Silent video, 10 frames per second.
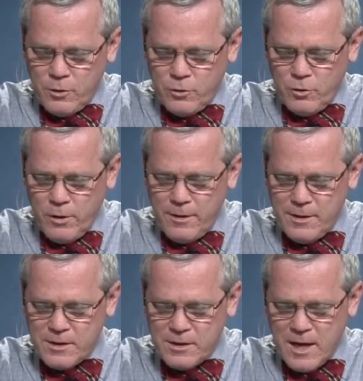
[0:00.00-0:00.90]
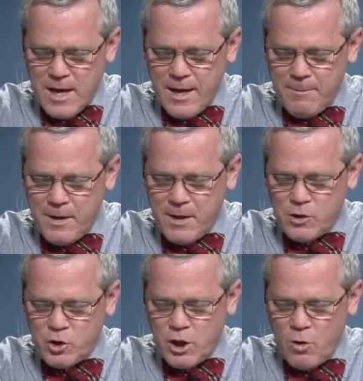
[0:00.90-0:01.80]
during this time is
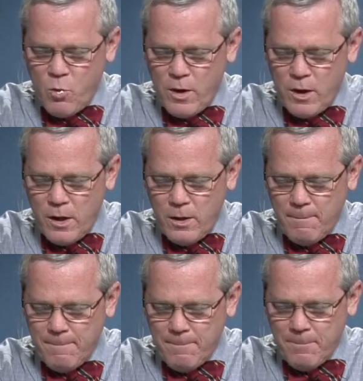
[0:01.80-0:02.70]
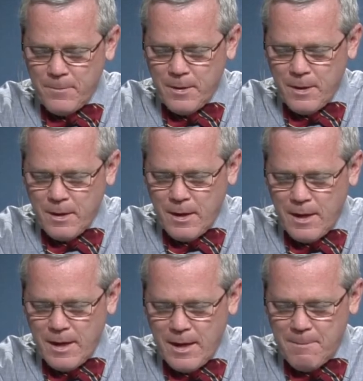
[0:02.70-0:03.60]
she will
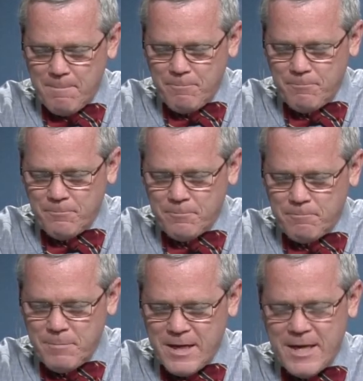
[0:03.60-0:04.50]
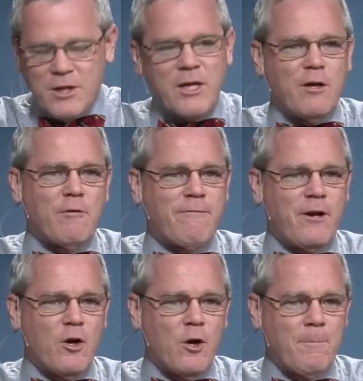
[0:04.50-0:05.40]
begin to
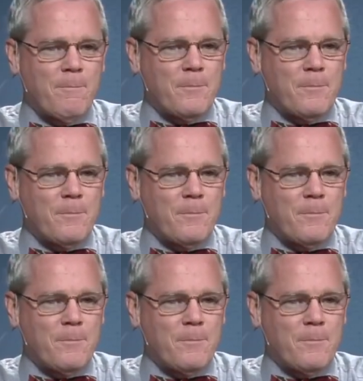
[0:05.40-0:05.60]
interfere